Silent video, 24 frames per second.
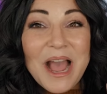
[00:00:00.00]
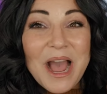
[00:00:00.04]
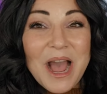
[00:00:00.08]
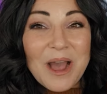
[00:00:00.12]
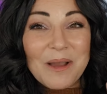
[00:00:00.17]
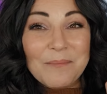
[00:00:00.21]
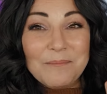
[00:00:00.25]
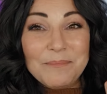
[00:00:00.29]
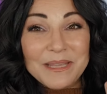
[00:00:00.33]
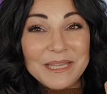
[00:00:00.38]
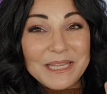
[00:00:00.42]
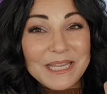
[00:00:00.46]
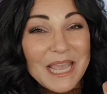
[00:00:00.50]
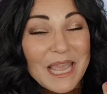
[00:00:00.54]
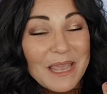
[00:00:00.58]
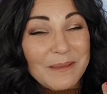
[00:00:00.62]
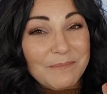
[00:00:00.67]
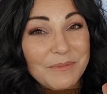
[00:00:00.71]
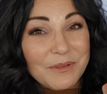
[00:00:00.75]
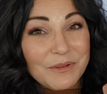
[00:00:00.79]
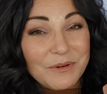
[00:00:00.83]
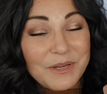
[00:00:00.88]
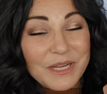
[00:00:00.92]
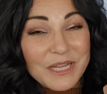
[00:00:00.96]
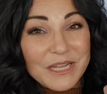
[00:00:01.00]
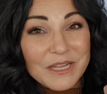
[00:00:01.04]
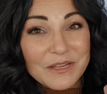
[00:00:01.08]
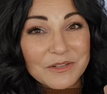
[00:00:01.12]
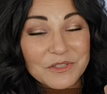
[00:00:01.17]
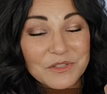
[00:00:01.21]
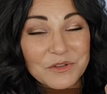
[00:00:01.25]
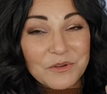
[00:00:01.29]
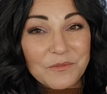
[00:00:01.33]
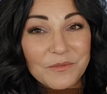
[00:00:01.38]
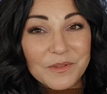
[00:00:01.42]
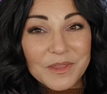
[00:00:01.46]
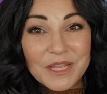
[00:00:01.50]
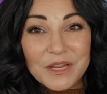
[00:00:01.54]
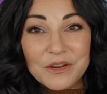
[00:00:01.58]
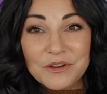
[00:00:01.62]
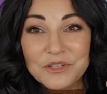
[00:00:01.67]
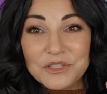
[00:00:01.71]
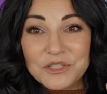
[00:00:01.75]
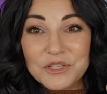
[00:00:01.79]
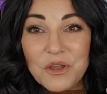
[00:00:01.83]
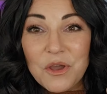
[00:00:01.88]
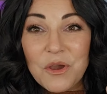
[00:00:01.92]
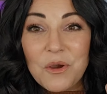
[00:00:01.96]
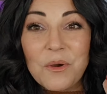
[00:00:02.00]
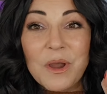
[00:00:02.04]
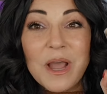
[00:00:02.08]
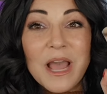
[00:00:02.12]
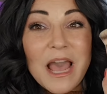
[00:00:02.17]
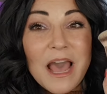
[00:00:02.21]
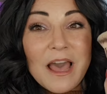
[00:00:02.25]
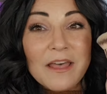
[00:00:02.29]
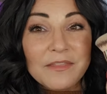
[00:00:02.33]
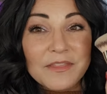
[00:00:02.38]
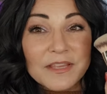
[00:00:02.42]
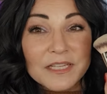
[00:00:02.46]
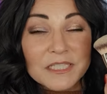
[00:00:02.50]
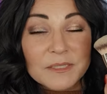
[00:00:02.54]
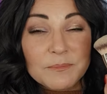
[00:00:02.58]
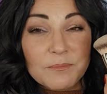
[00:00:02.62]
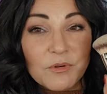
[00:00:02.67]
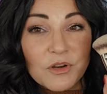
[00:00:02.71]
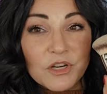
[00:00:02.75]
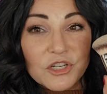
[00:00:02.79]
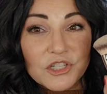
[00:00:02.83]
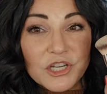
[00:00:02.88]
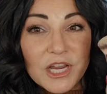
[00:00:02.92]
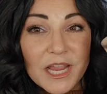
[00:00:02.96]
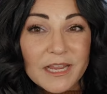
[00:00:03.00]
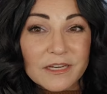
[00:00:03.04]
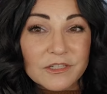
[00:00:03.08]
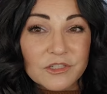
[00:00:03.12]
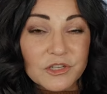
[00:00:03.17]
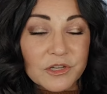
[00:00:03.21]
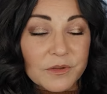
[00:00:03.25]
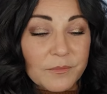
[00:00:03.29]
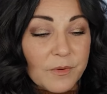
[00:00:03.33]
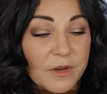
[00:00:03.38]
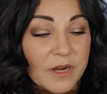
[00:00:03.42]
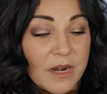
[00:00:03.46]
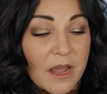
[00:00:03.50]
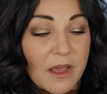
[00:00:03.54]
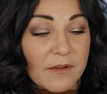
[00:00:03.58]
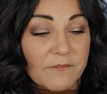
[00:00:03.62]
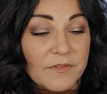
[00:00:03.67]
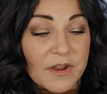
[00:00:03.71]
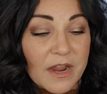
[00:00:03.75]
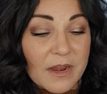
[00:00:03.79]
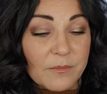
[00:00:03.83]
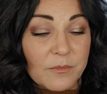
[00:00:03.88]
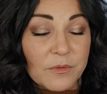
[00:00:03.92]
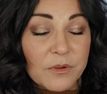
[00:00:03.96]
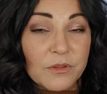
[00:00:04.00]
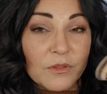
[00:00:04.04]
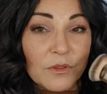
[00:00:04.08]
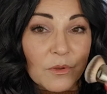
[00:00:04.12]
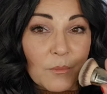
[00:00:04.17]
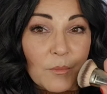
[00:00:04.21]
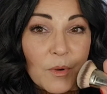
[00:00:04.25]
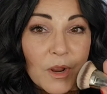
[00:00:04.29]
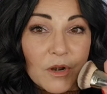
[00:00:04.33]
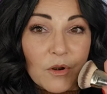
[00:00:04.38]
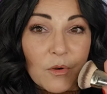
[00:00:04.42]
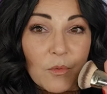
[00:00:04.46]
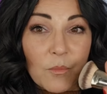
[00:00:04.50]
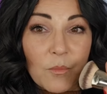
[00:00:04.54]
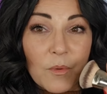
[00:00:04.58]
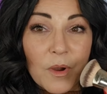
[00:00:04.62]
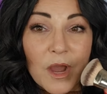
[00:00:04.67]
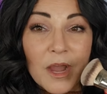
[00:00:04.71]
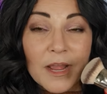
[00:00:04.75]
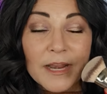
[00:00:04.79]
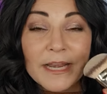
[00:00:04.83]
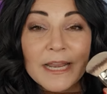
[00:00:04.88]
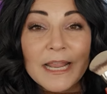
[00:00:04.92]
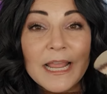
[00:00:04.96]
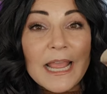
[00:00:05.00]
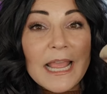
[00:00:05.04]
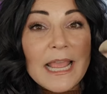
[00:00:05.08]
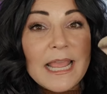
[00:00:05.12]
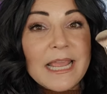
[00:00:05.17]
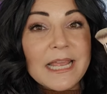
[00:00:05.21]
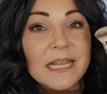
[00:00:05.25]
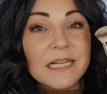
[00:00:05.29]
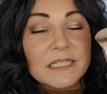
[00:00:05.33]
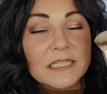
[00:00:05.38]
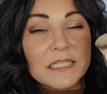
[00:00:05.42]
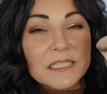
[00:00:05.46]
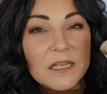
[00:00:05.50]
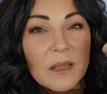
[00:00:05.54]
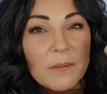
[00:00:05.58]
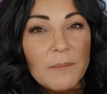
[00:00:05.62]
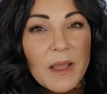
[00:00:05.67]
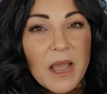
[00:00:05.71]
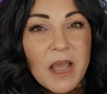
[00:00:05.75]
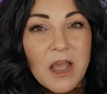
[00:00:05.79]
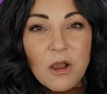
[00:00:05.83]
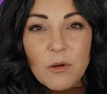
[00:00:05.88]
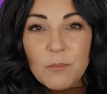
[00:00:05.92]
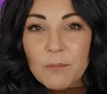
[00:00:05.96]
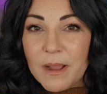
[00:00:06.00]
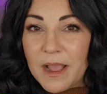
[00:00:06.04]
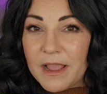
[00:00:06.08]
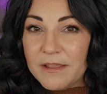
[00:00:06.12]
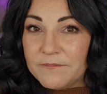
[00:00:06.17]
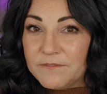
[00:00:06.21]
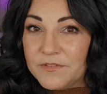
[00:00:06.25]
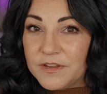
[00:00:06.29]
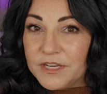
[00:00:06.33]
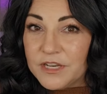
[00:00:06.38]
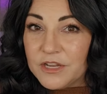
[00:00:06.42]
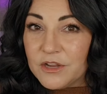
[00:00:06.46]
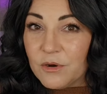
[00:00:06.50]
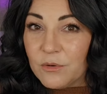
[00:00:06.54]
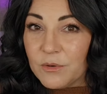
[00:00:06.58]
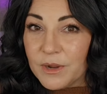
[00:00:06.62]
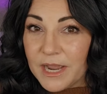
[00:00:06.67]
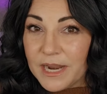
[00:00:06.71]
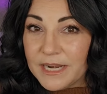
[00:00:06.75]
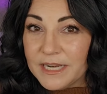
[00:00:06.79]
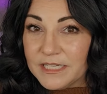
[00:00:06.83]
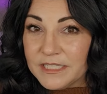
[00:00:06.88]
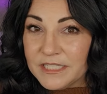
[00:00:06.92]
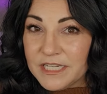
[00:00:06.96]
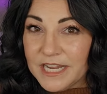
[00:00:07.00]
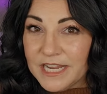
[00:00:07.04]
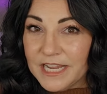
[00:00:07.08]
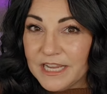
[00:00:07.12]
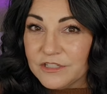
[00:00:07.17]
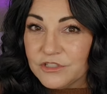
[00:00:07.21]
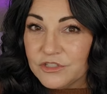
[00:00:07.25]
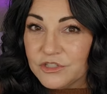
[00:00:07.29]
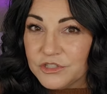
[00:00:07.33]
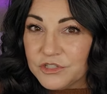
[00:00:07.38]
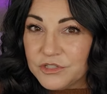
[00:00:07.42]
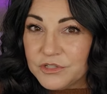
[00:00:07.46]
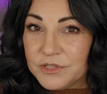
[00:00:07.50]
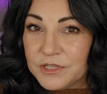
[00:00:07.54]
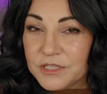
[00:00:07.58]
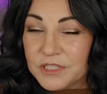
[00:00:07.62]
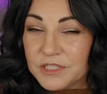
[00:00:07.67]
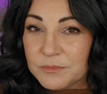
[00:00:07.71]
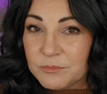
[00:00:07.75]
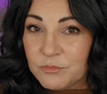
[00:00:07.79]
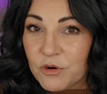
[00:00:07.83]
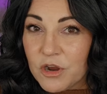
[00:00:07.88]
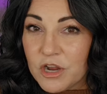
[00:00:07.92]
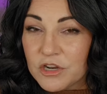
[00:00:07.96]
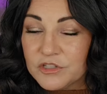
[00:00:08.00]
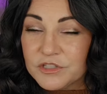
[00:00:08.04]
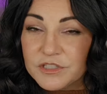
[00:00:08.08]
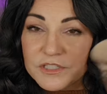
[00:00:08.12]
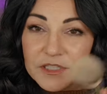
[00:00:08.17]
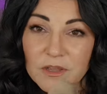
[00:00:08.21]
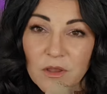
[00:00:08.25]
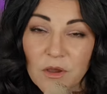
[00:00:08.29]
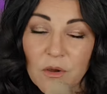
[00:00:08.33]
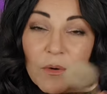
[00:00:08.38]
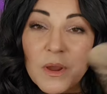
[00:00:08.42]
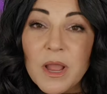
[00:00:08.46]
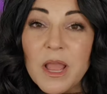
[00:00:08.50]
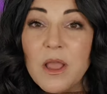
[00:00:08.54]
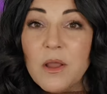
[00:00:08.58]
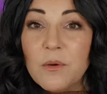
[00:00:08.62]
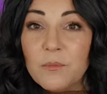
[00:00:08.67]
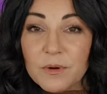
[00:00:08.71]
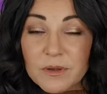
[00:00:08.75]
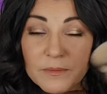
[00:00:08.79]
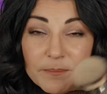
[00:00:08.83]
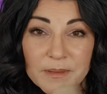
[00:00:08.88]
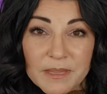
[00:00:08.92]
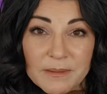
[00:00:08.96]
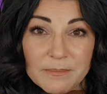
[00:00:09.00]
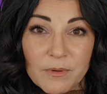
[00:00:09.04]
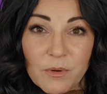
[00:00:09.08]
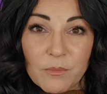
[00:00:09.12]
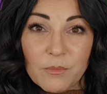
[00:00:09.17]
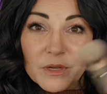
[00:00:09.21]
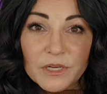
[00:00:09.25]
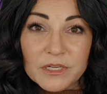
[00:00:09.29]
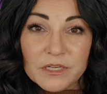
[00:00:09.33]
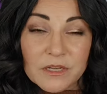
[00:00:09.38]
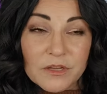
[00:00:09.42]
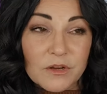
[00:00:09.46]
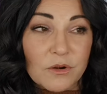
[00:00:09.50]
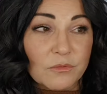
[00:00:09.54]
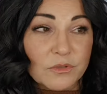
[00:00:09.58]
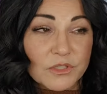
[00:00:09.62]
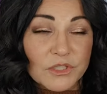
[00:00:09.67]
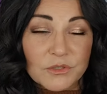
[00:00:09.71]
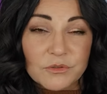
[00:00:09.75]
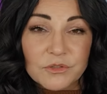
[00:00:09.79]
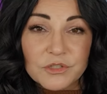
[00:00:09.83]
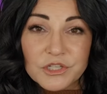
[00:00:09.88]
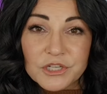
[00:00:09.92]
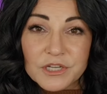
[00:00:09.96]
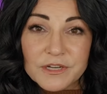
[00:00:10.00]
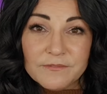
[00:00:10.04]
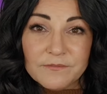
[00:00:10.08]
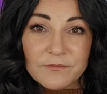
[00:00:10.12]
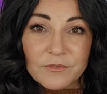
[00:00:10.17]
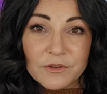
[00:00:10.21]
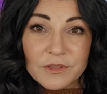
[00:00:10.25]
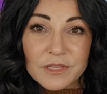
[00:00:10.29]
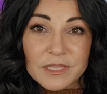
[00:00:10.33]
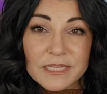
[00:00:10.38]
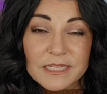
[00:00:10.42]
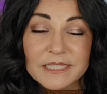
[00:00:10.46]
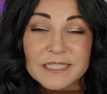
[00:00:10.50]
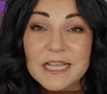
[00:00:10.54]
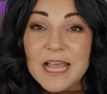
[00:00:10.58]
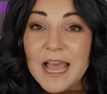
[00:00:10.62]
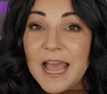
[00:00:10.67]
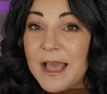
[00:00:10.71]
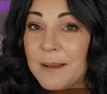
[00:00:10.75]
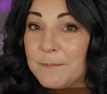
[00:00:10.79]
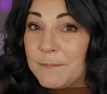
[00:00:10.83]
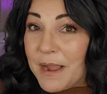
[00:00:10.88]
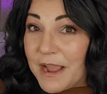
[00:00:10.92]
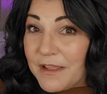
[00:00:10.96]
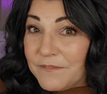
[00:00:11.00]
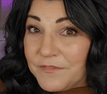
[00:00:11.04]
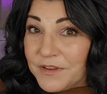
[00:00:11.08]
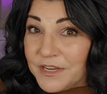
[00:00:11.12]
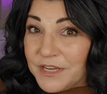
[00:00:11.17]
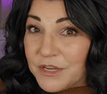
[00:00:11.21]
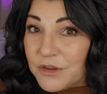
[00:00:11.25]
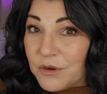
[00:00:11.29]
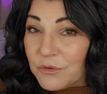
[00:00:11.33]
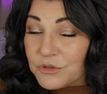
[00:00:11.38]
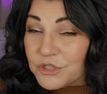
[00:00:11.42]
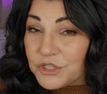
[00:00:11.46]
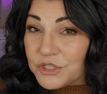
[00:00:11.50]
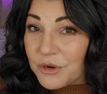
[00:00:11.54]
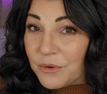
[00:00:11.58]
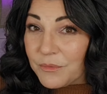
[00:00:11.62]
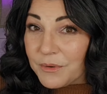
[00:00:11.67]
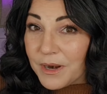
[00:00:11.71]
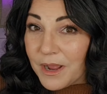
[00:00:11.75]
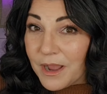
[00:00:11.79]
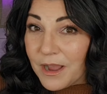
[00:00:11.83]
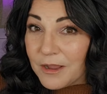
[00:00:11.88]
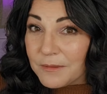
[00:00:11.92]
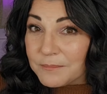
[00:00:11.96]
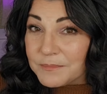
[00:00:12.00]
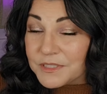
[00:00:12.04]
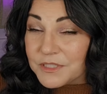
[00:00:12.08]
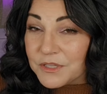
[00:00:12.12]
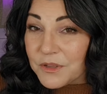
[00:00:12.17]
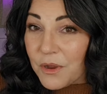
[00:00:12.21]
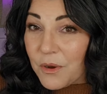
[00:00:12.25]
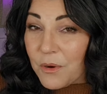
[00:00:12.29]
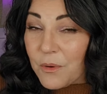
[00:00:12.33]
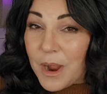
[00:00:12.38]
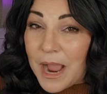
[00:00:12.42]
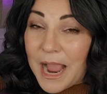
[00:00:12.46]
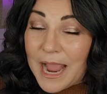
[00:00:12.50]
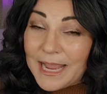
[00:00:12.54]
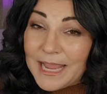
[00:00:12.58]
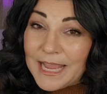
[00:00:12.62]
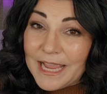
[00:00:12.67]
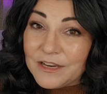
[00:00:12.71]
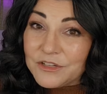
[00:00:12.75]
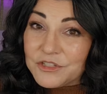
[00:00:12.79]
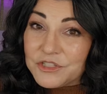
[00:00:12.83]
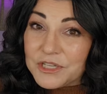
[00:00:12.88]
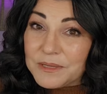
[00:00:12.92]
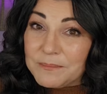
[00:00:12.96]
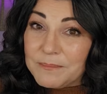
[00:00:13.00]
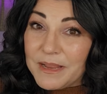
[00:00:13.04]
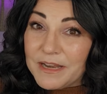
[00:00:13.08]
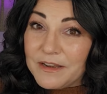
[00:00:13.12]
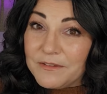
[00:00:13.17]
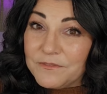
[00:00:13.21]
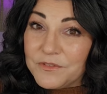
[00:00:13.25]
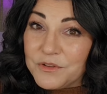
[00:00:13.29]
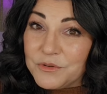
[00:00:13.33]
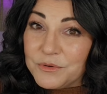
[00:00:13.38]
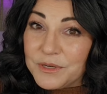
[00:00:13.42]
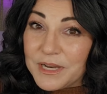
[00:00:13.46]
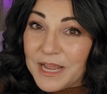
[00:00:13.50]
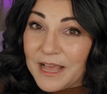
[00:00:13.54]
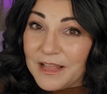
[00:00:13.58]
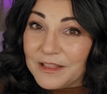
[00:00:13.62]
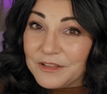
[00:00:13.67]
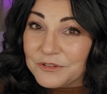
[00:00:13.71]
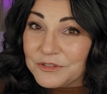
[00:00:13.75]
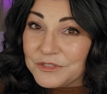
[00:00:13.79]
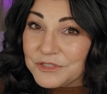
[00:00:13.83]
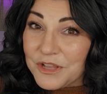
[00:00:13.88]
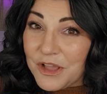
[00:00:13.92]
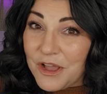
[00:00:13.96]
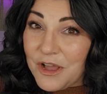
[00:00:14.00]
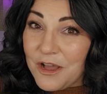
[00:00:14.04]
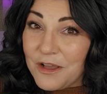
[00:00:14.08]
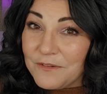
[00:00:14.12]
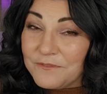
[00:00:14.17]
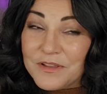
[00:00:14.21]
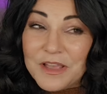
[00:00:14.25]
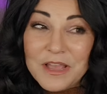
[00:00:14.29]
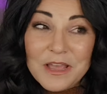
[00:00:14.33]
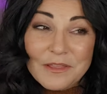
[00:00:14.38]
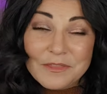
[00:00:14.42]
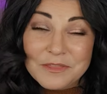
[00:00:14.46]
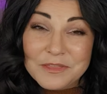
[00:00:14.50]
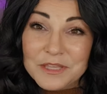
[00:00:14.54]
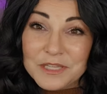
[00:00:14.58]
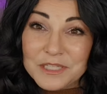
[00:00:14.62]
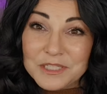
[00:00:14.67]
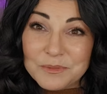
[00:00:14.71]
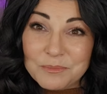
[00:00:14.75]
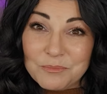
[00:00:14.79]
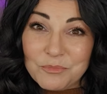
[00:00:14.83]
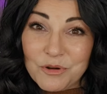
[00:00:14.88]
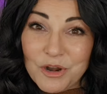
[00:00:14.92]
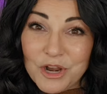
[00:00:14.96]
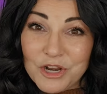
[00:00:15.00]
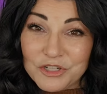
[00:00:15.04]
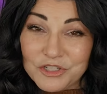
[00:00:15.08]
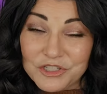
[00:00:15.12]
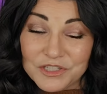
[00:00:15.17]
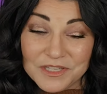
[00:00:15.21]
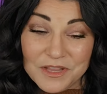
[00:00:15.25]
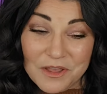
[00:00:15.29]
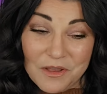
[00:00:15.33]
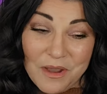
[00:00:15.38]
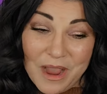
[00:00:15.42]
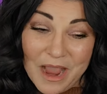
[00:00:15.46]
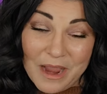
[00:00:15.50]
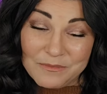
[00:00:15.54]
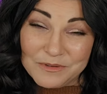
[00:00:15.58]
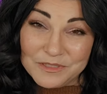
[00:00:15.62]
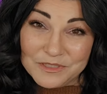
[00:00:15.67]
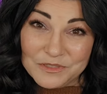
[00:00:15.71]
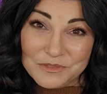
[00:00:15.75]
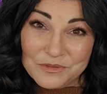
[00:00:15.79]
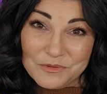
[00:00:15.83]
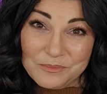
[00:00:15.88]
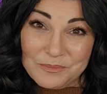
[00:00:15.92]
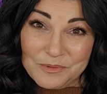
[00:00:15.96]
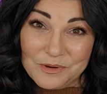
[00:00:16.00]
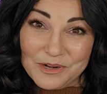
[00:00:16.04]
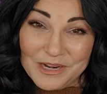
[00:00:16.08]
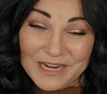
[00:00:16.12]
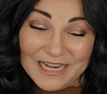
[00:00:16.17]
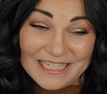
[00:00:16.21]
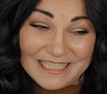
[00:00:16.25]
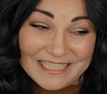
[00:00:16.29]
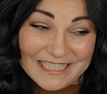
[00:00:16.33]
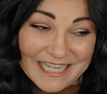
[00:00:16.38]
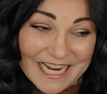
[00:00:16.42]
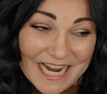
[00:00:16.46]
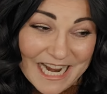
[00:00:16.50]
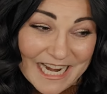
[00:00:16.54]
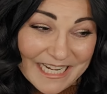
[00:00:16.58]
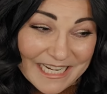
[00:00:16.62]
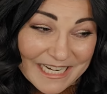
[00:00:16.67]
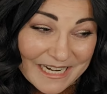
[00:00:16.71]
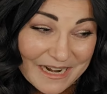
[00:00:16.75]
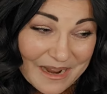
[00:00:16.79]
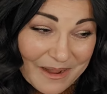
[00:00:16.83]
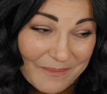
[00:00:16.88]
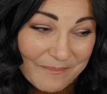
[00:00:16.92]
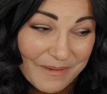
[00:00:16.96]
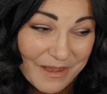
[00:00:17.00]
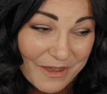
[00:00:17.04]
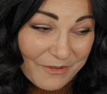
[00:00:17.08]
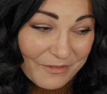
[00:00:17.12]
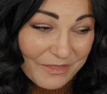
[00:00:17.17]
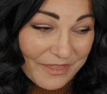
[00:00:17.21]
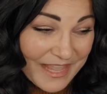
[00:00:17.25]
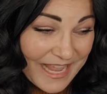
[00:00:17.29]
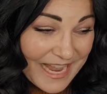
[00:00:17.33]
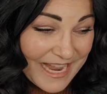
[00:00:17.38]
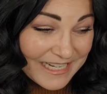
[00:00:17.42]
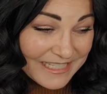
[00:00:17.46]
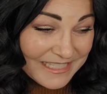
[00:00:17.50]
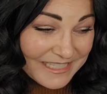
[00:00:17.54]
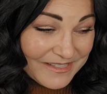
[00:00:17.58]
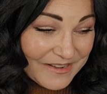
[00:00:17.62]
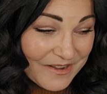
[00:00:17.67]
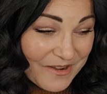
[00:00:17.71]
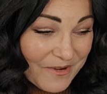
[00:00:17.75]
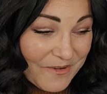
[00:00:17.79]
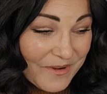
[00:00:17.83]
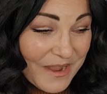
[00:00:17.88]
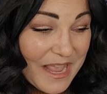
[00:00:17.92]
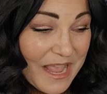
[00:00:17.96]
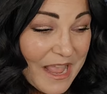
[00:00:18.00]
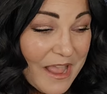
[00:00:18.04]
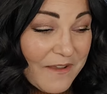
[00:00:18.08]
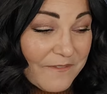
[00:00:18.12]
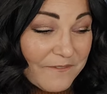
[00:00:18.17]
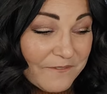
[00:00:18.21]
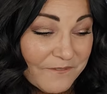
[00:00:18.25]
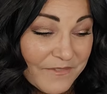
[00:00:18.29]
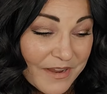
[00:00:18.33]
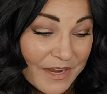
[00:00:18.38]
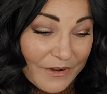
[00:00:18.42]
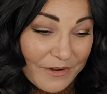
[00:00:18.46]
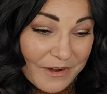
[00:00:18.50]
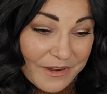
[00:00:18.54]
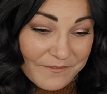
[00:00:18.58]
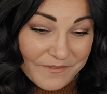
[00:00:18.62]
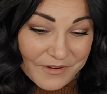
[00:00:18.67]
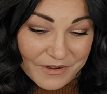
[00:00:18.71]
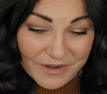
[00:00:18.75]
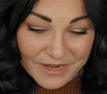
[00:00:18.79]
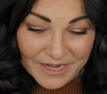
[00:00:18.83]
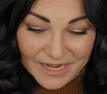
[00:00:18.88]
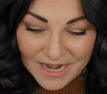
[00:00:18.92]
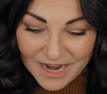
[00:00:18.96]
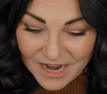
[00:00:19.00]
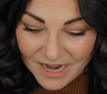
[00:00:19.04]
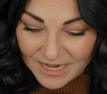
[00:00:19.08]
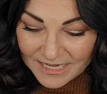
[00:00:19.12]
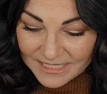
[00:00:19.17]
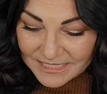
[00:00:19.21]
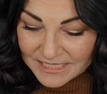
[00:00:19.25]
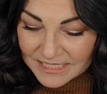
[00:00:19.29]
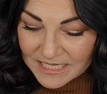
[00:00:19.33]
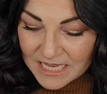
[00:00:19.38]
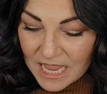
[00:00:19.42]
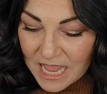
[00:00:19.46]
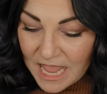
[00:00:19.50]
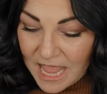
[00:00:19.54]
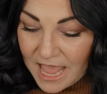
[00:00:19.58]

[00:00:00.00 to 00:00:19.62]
BK Beauty is over there. So this brush actually went viral, the 101. And somehow my video got attached to this brush. So when people went, you know, searching for this, my video showed up. So I actually made a few dollars off this brush. So I was super excited about that. So very, very nice.